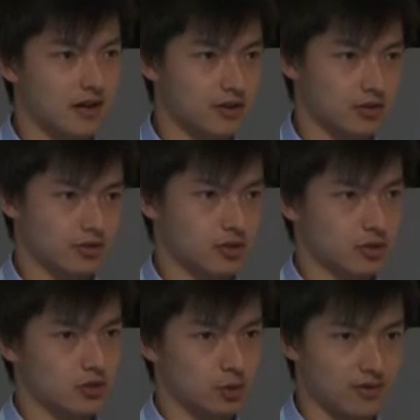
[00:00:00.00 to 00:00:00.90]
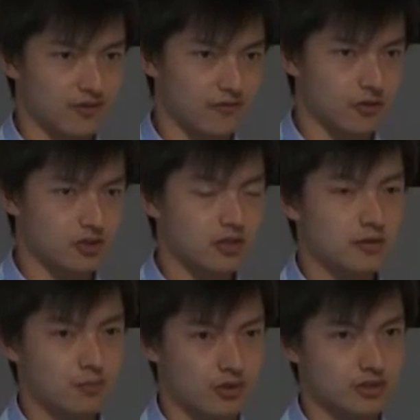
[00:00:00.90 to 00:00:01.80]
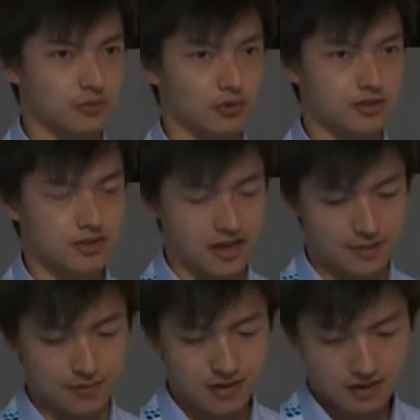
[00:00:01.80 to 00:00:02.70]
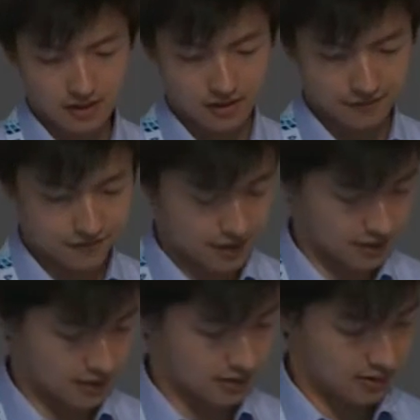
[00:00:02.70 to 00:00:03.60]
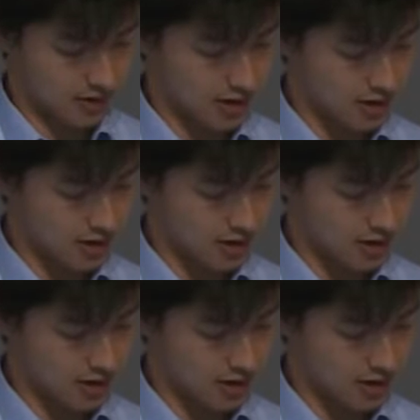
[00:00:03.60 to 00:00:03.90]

under sort of the first principles type of thinking.